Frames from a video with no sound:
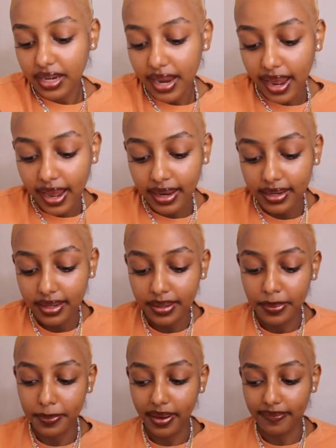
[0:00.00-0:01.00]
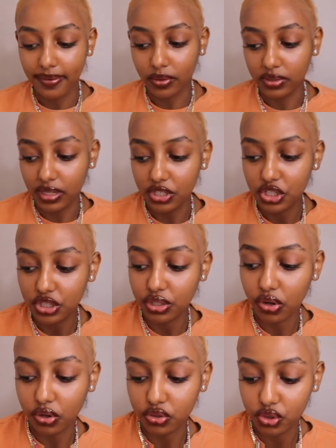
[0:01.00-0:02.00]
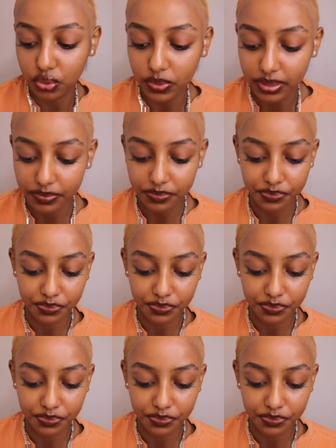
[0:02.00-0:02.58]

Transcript: going to add my foundation onto it.